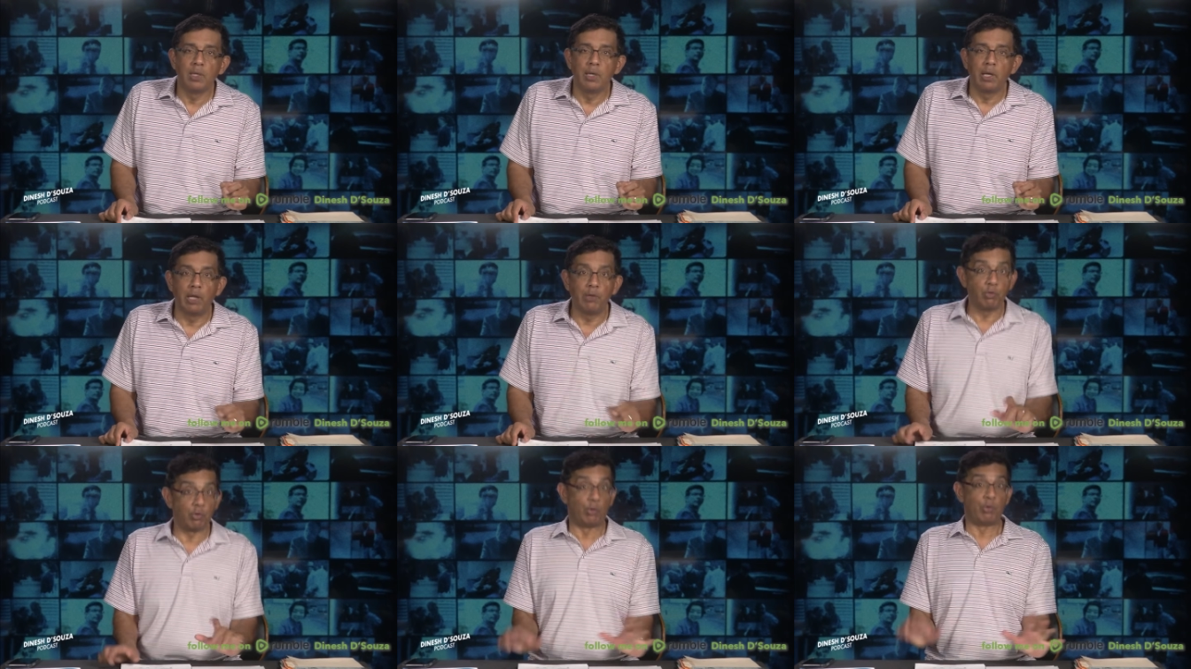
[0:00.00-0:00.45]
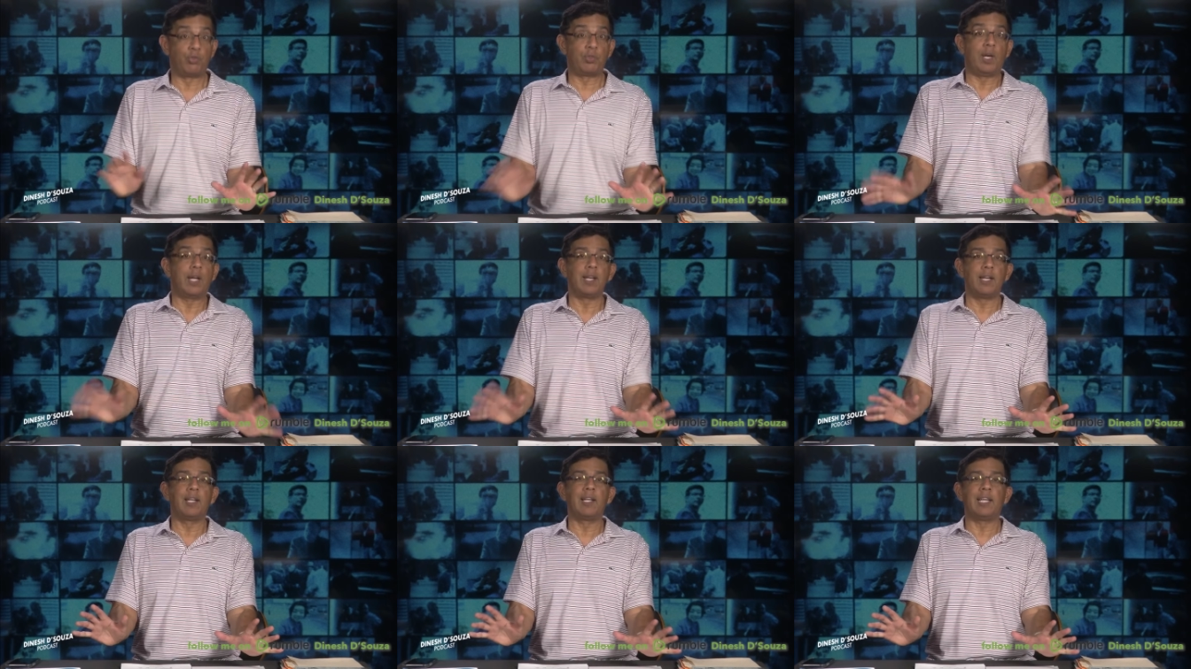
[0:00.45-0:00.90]
And so
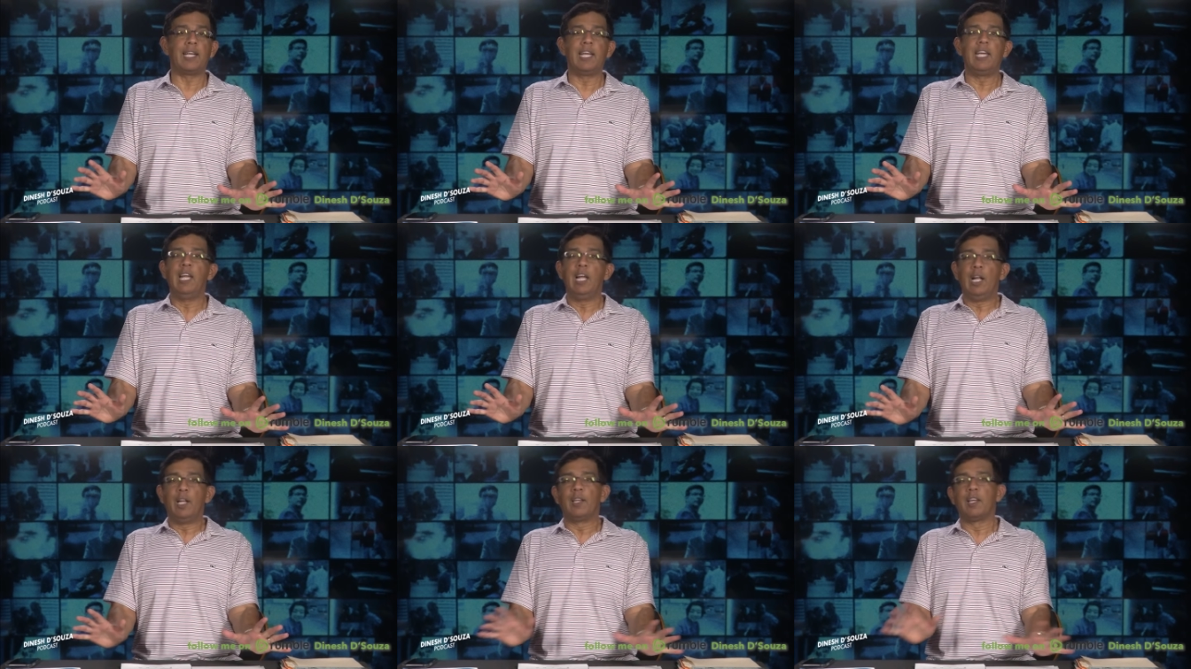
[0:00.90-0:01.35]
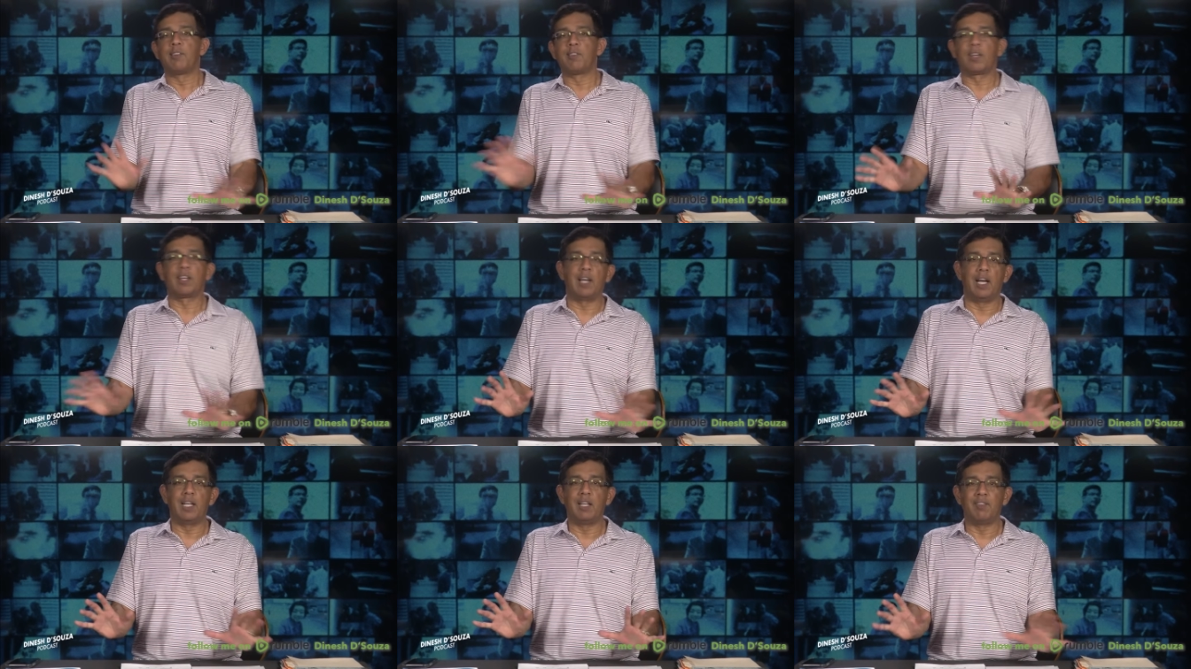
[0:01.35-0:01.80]
suddenly, there's a
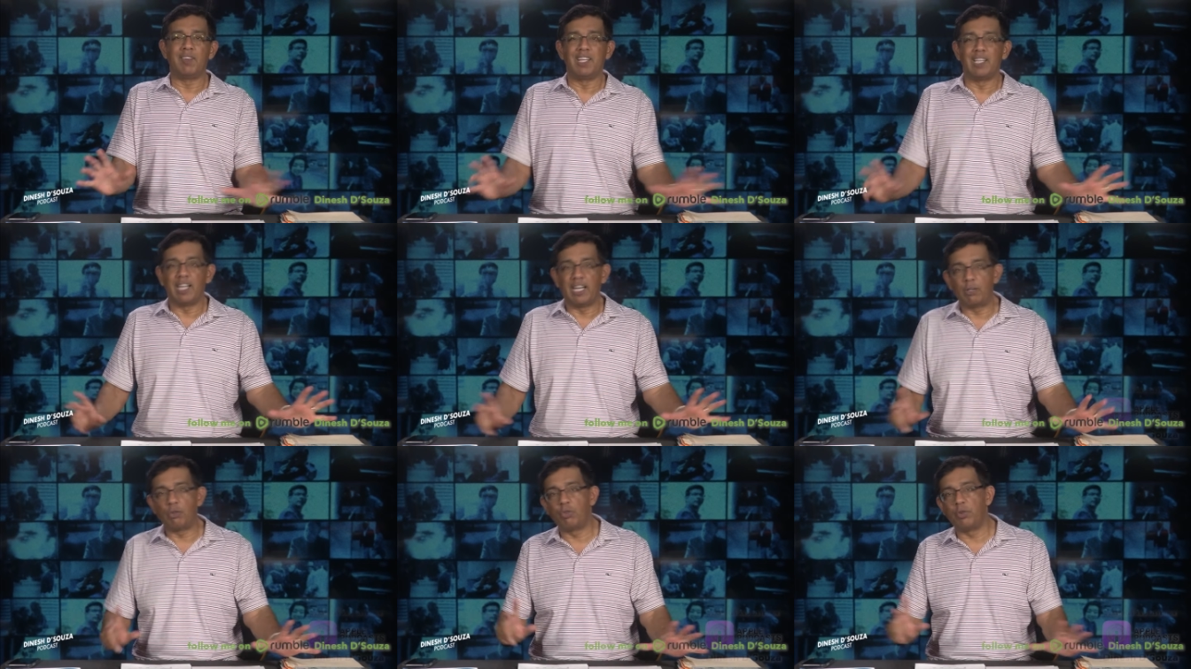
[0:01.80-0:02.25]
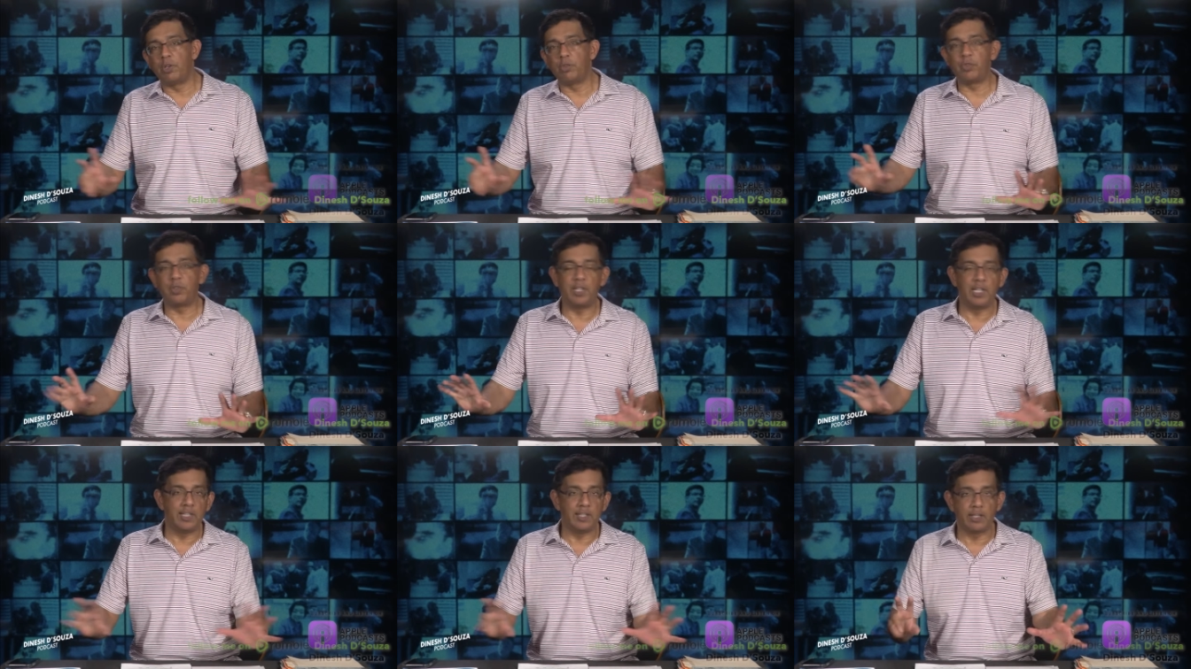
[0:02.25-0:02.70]
kind of
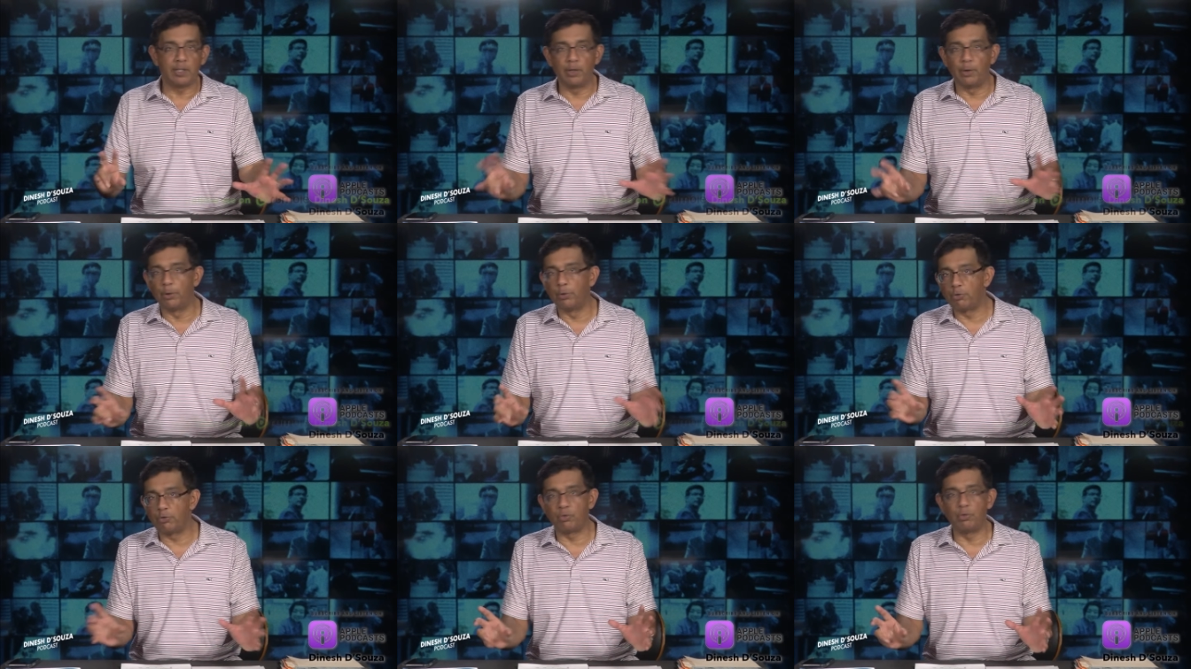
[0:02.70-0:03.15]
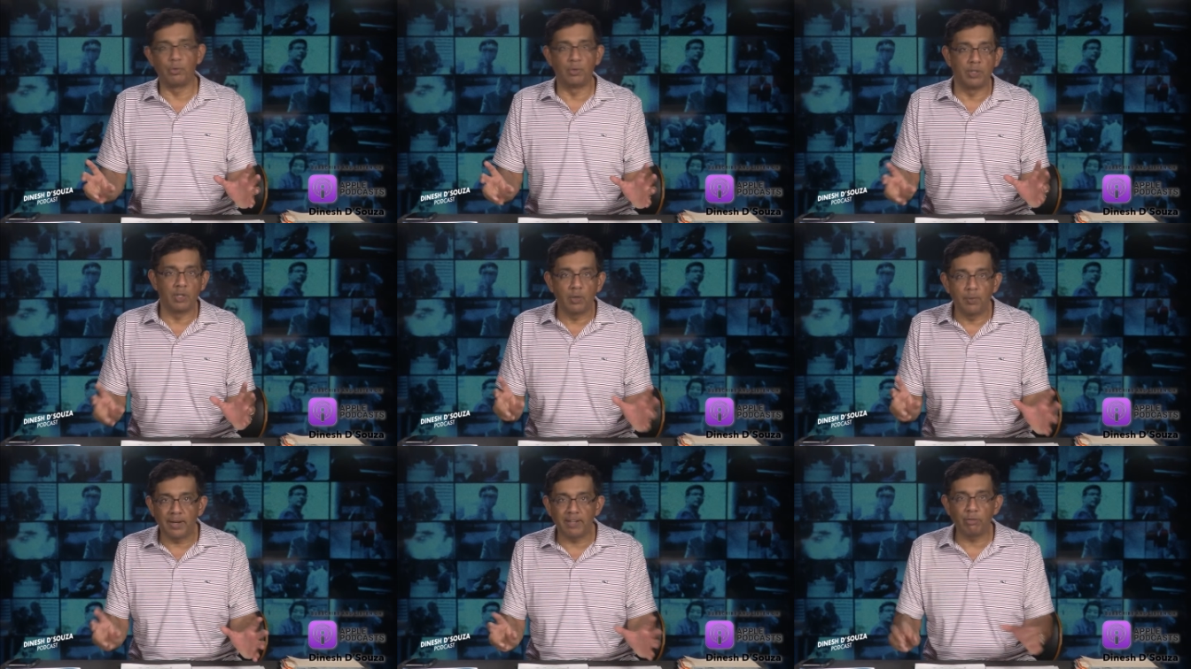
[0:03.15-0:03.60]
electricity that goes through
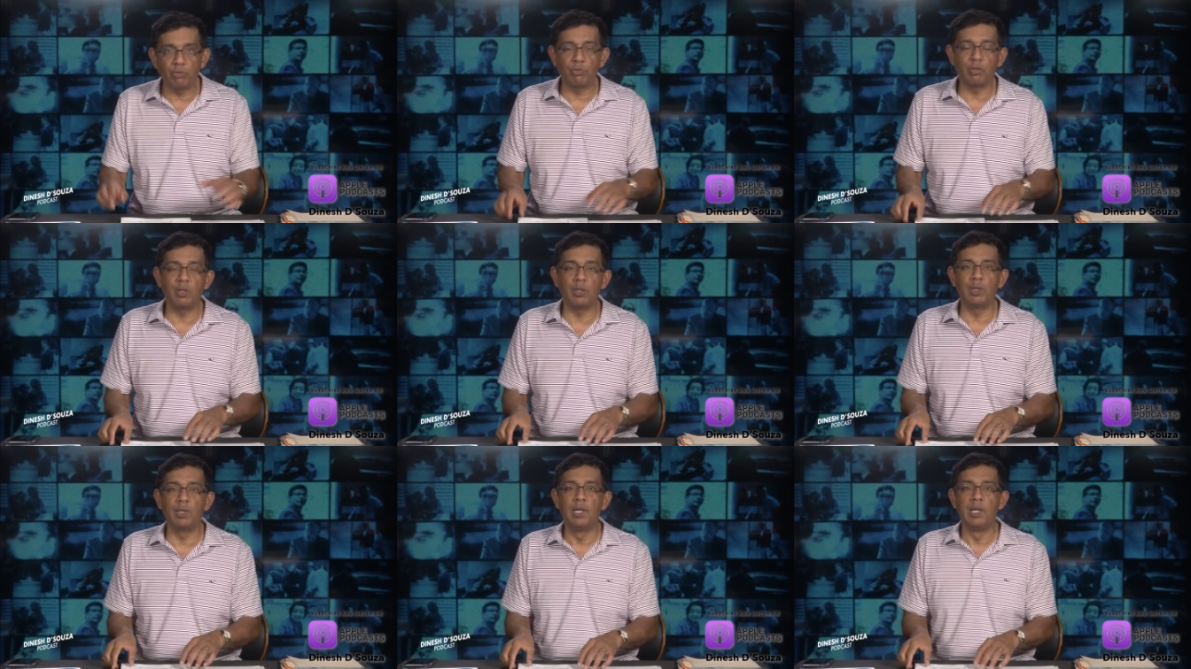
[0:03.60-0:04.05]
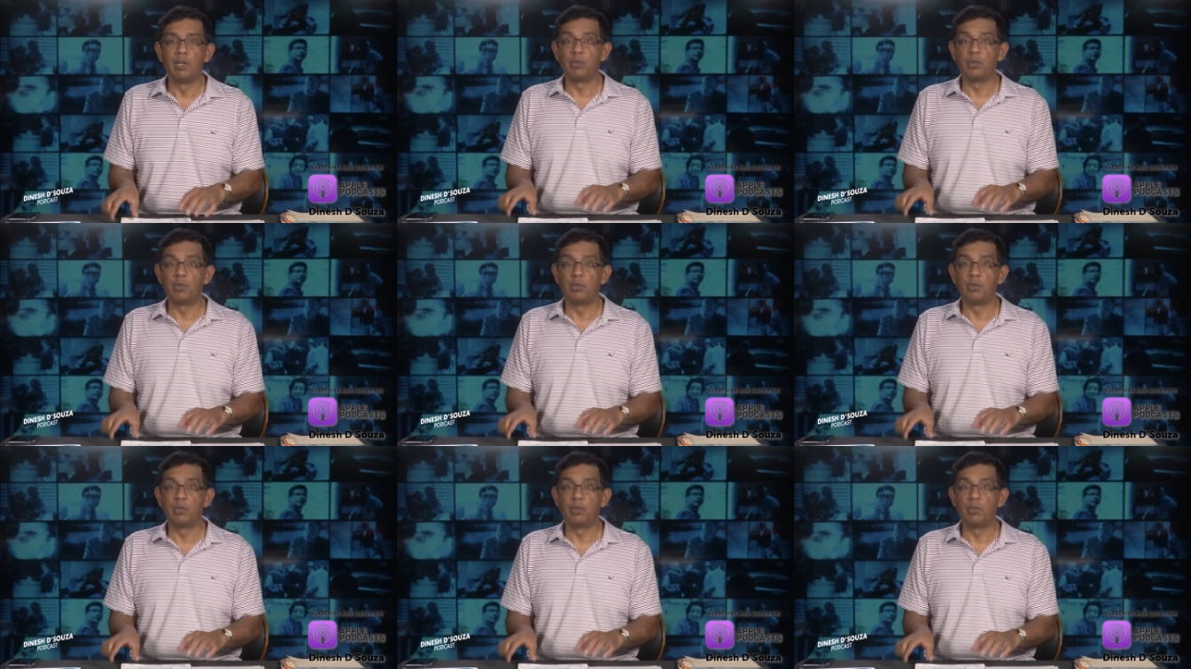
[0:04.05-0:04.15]
the question.